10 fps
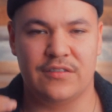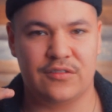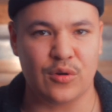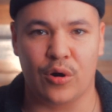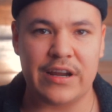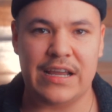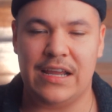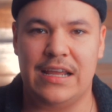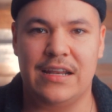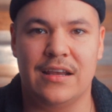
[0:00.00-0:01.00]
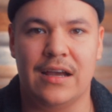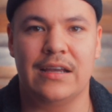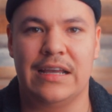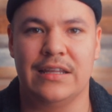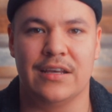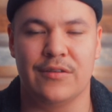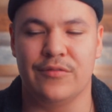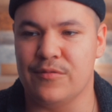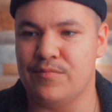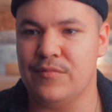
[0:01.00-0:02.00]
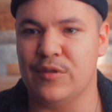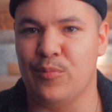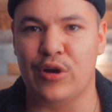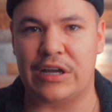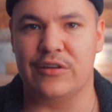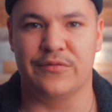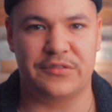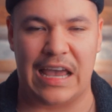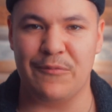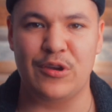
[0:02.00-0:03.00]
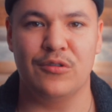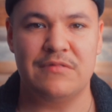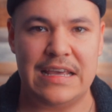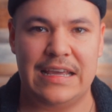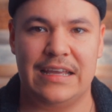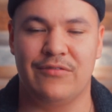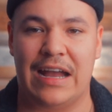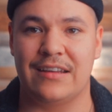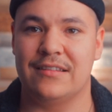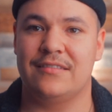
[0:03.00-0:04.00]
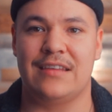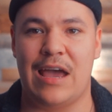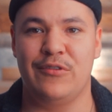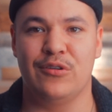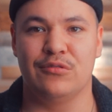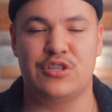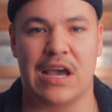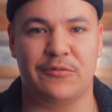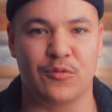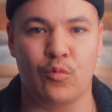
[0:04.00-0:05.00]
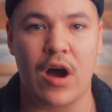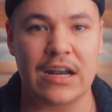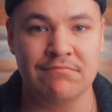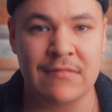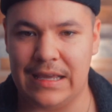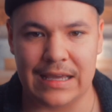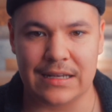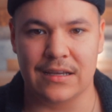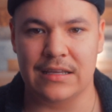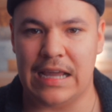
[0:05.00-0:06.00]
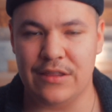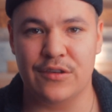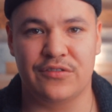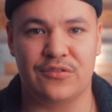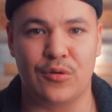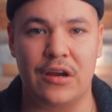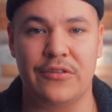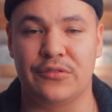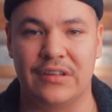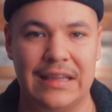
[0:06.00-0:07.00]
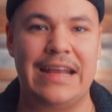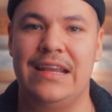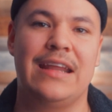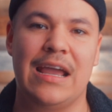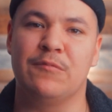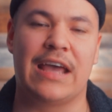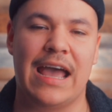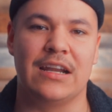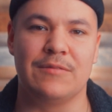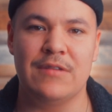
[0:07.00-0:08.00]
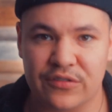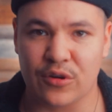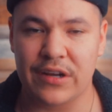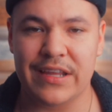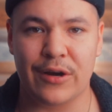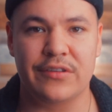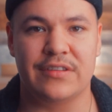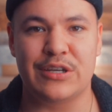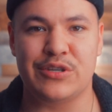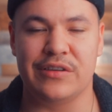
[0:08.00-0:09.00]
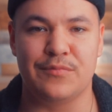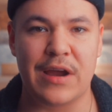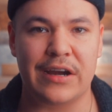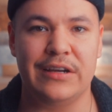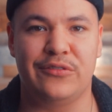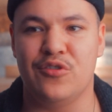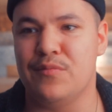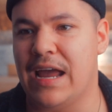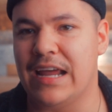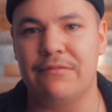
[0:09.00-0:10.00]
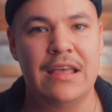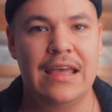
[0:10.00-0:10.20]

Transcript: story in the book of Samuel. In fact, it's Samuel chapter 1. And in this story, there's a lady named Hannah. The story there is that she's married to a man